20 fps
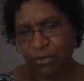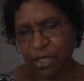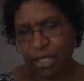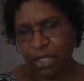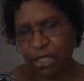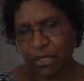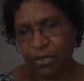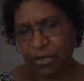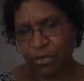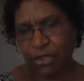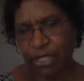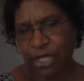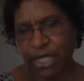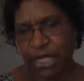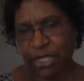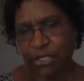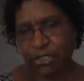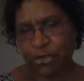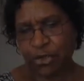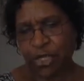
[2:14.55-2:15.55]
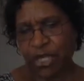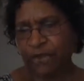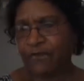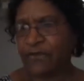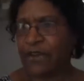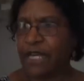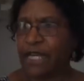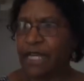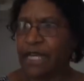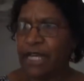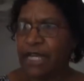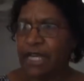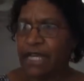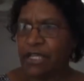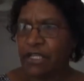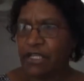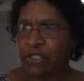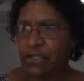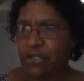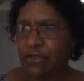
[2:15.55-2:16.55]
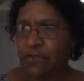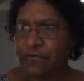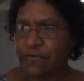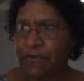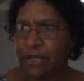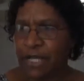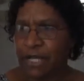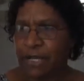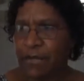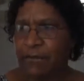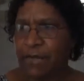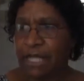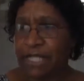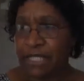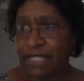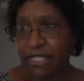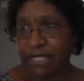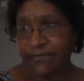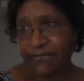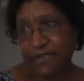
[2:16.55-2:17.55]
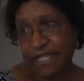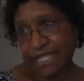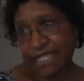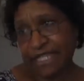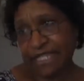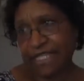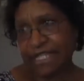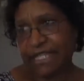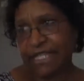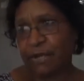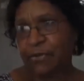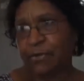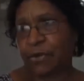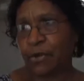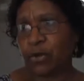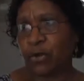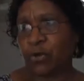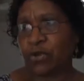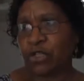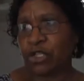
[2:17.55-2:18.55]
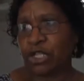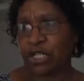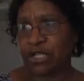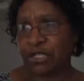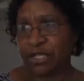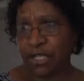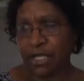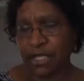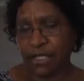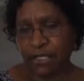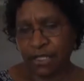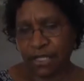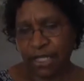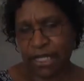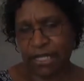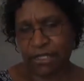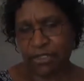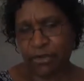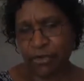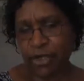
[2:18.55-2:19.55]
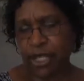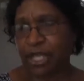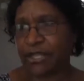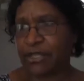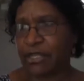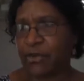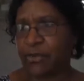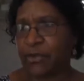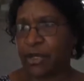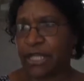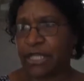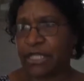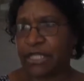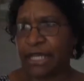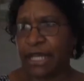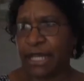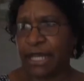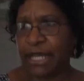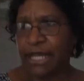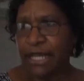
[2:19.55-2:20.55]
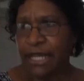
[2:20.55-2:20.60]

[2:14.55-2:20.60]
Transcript: we would like to have a sort of a multifaceted approach uh, and together with uh,